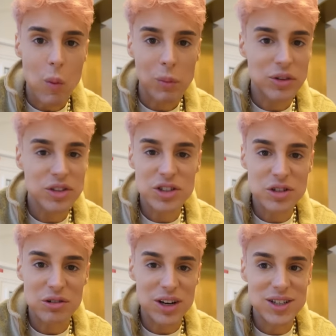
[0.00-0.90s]
This is the
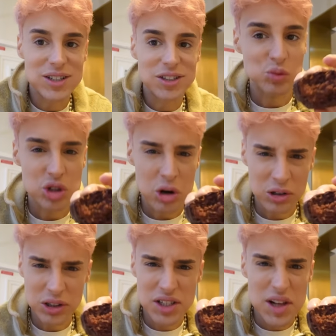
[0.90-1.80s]
greatest
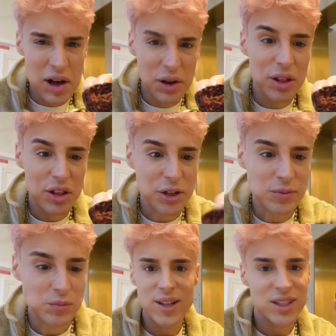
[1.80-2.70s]
chocolate
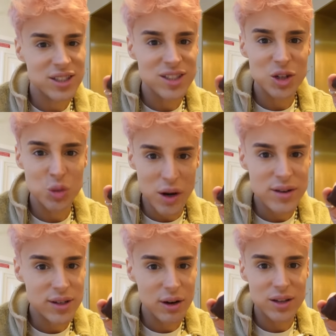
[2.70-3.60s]
anything. This is a
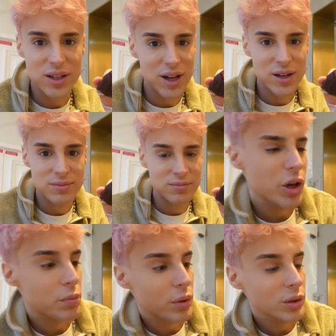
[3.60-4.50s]
20 out of 10. Like
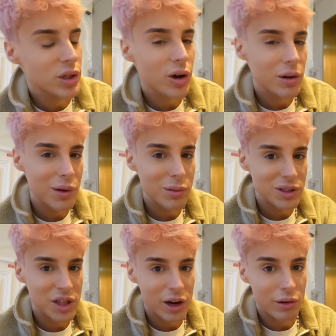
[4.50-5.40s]
you're probably not gonna be able
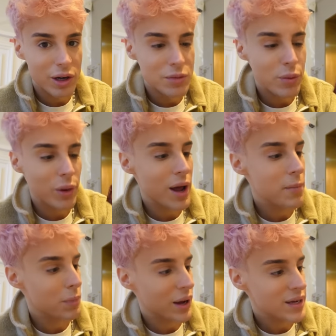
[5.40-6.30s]
to hear it, but when I
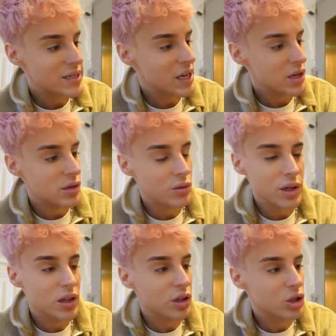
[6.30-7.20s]
bite into
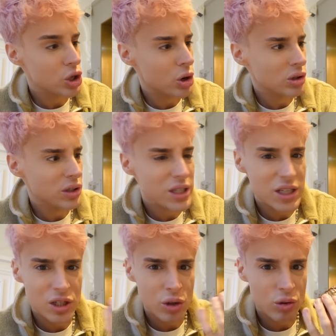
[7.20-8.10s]
it, the chocolate
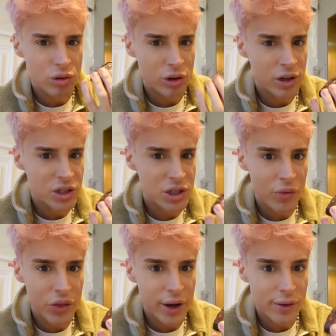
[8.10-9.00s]
is so crunchy on
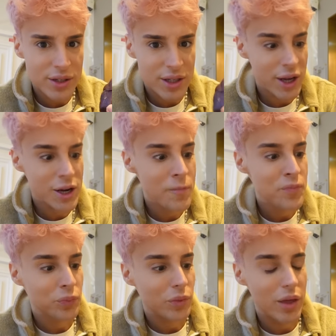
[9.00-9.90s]
the outside
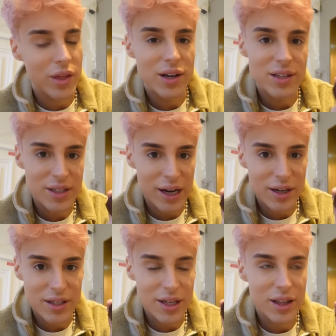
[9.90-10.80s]
and then inside
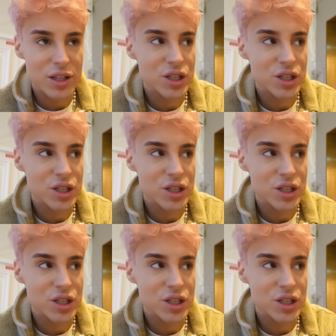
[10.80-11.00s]
is like the